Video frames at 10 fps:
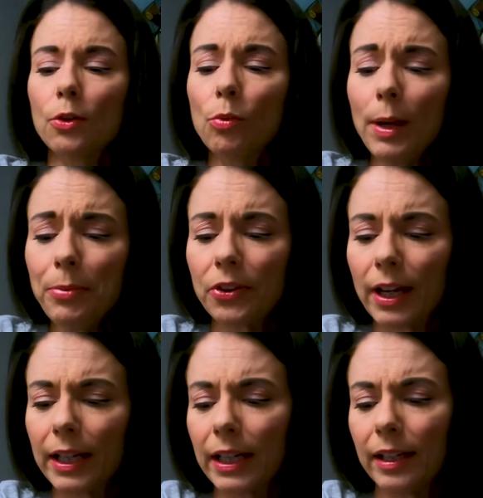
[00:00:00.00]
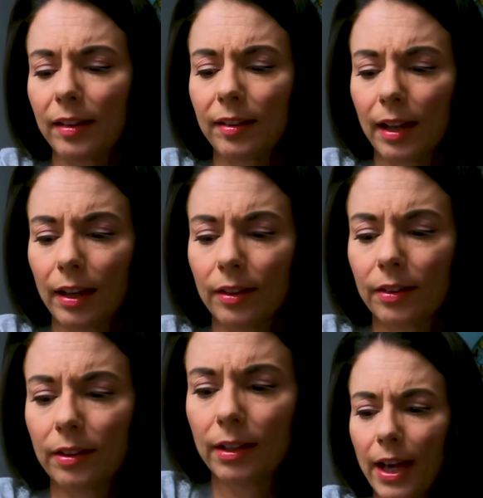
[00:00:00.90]
on the website, it
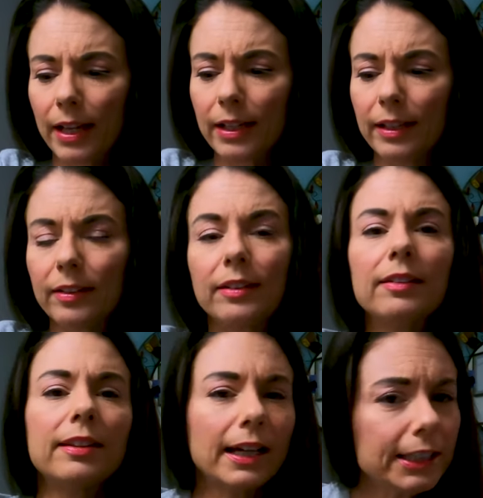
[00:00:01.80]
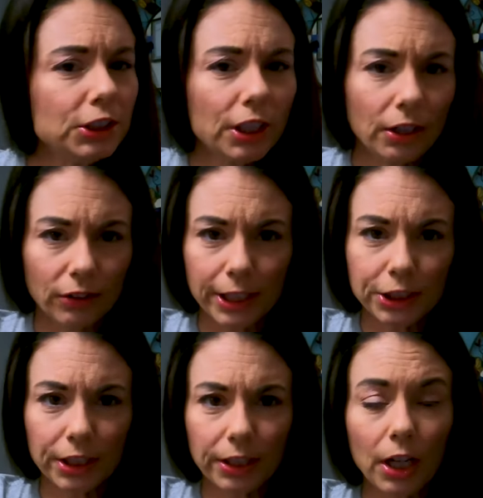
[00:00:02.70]
says that it's the second
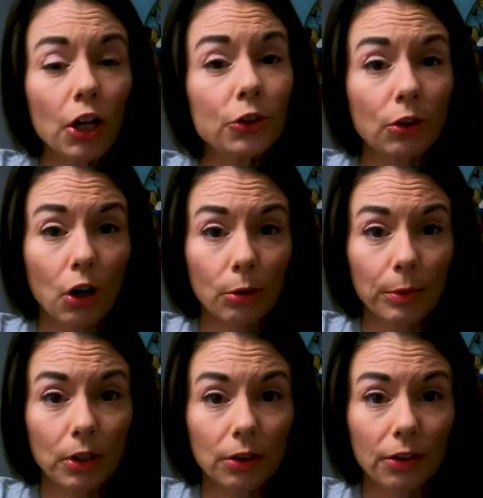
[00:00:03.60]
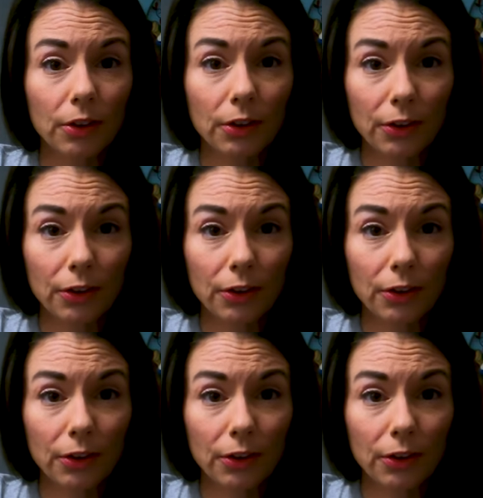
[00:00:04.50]
generation Under Armour